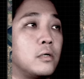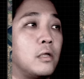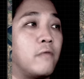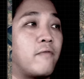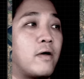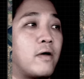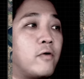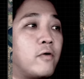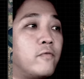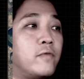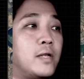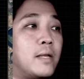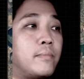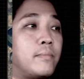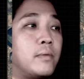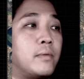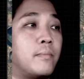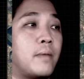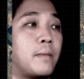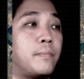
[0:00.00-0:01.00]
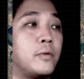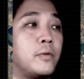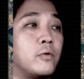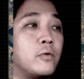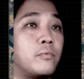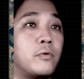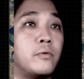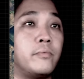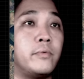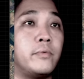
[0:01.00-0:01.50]
I overlap the mapping, you
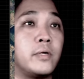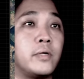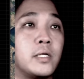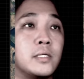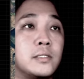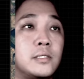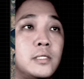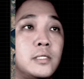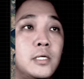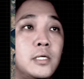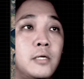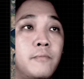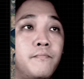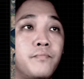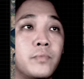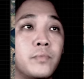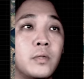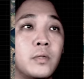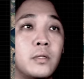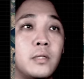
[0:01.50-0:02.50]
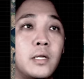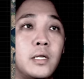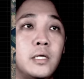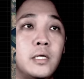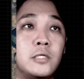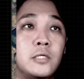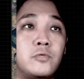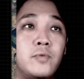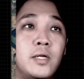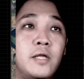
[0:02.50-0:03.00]
probably can see that the
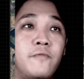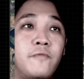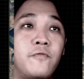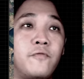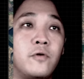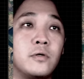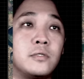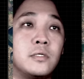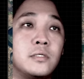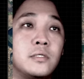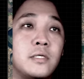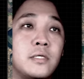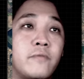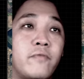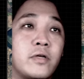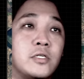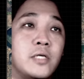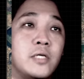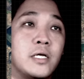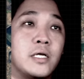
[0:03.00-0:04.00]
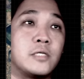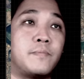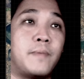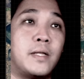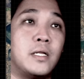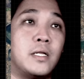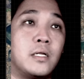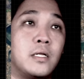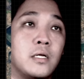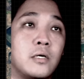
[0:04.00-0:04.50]
Israeli forces have actually
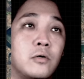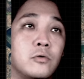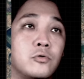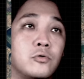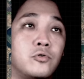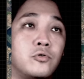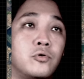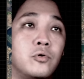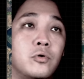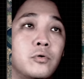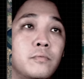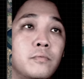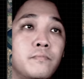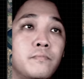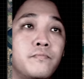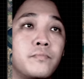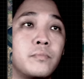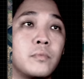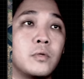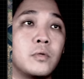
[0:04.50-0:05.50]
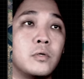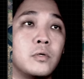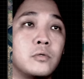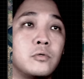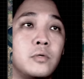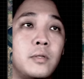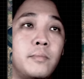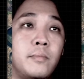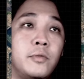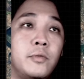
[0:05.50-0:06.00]
expanded their control. So
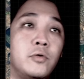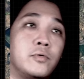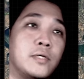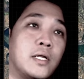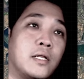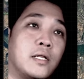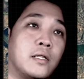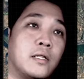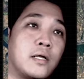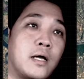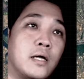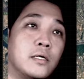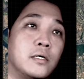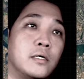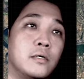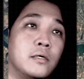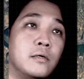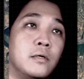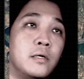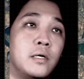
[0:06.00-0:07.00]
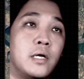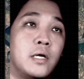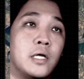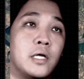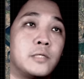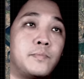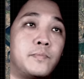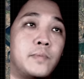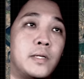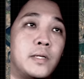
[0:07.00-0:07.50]
let me use another color.
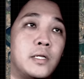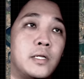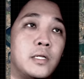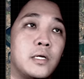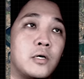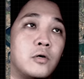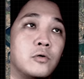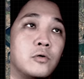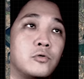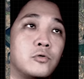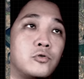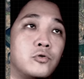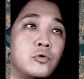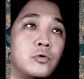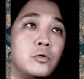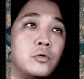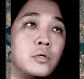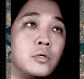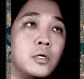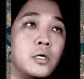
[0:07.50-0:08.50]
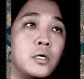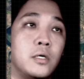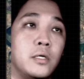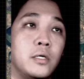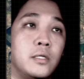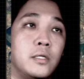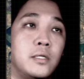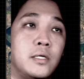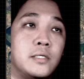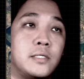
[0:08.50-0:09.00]
Expanded their control
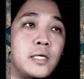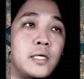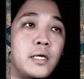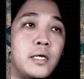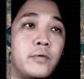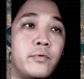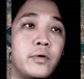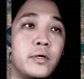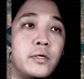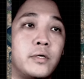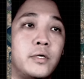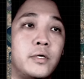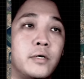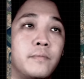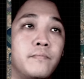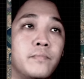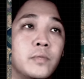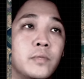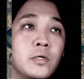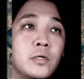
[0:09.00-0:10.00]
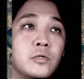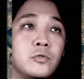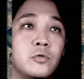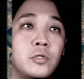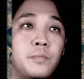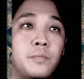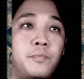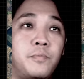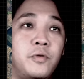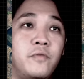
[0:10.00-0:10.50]
in this area here. So
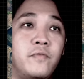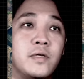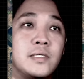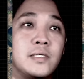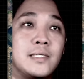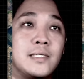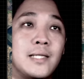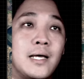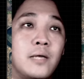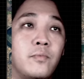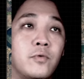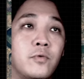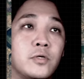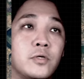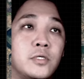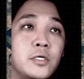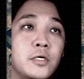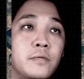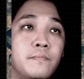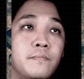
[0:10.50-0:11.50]
the previous line was here.